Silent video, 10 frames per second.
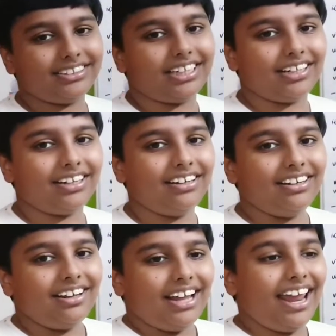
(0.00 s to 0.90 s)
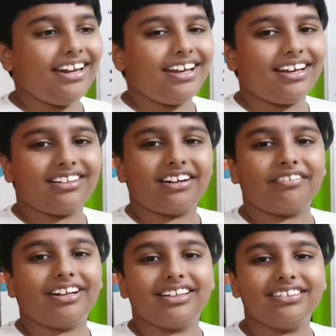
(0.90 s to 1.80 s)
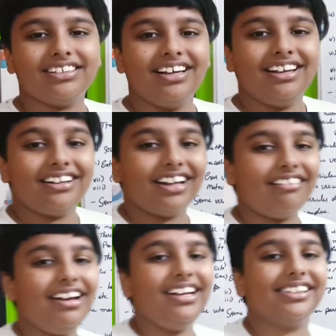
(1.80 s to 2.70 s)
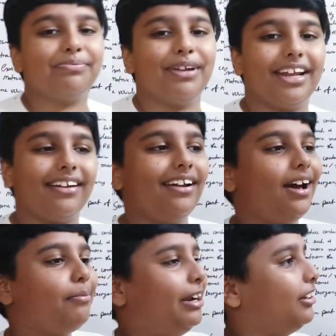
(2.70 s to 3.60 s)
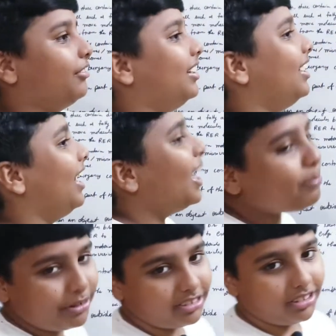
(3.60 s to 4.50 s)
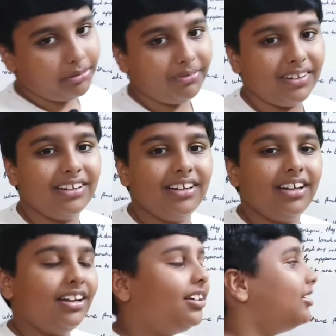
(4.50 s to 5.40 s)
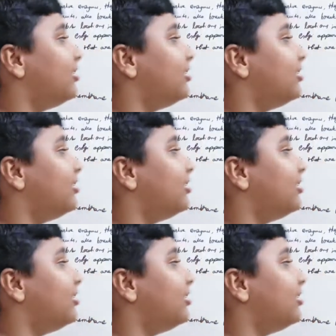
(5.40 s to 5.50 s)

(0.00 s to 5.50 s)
and any other ones. Now I'll explain a bit of the liposome. So